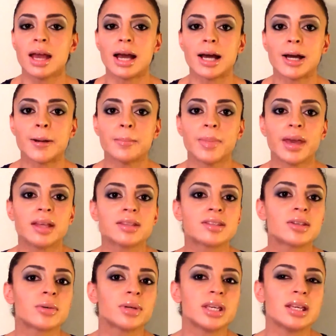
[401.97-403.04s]
And
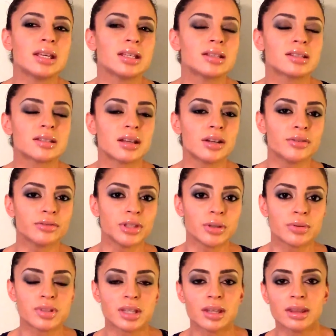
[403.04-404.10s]
so he, instead of
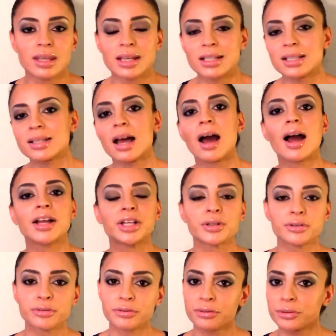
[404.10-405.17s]
using the
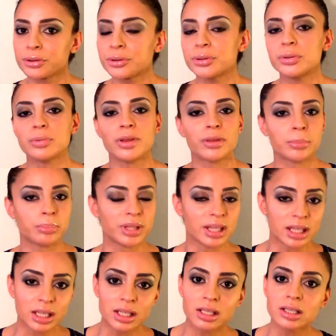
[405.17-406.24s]
entire fruit with the
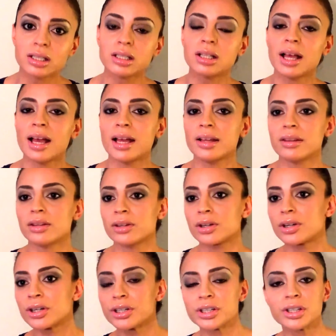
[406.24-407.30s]
peel and the
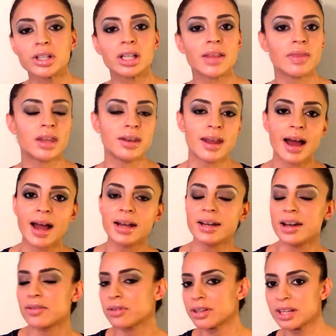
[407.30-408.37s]
kernel and the nut
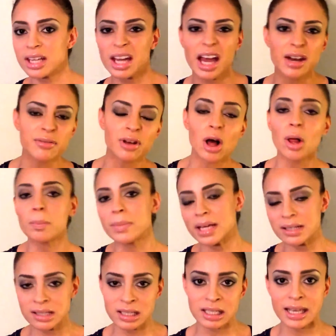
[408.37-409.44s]
and everything kind of all
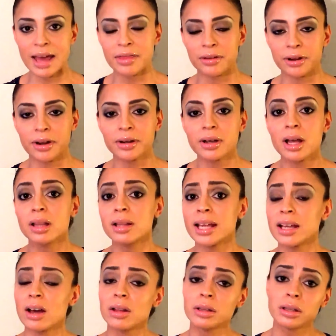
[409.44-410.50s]
mixed together,
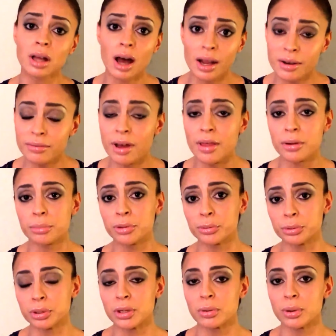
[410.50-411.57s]
like a lot of other
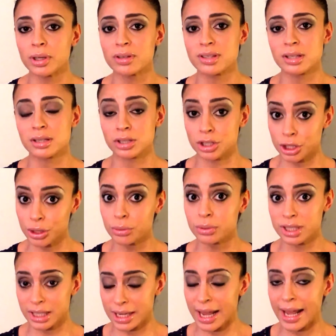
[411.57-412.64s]
marula oils do
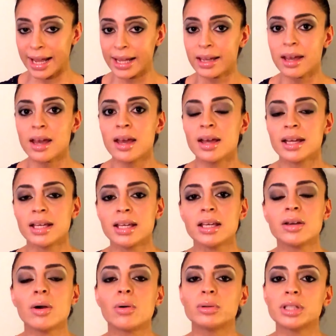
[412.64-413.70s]
today,
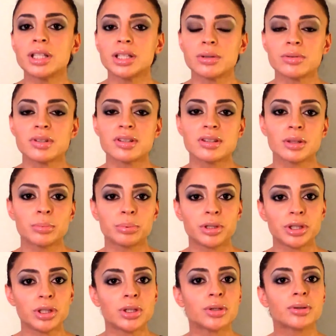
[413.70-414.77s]
he only uses the
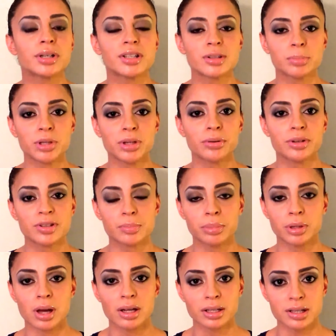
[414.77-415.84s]
purest,
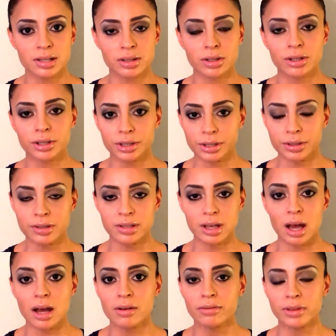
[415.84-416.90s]
blondest kernels
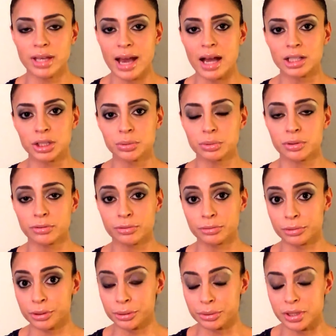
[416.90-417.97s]
of the actual
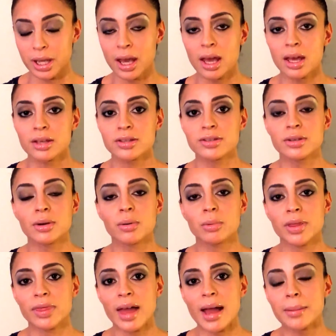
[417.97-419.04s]
fruit. So
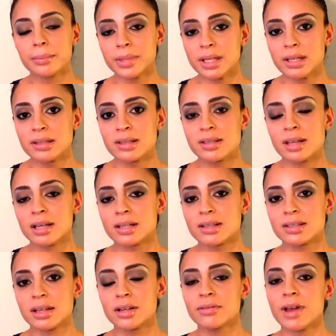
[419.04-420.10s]
what that means is that
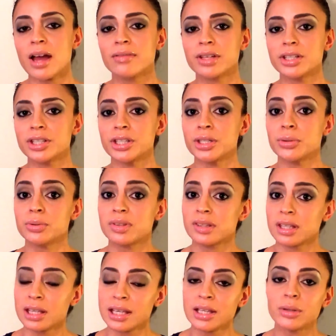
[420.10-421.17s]
instead of having to
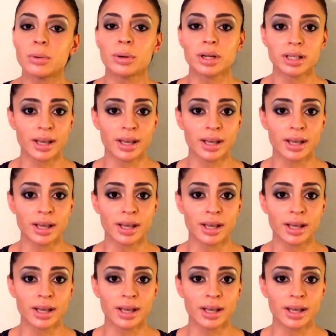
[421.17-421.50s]
use heat or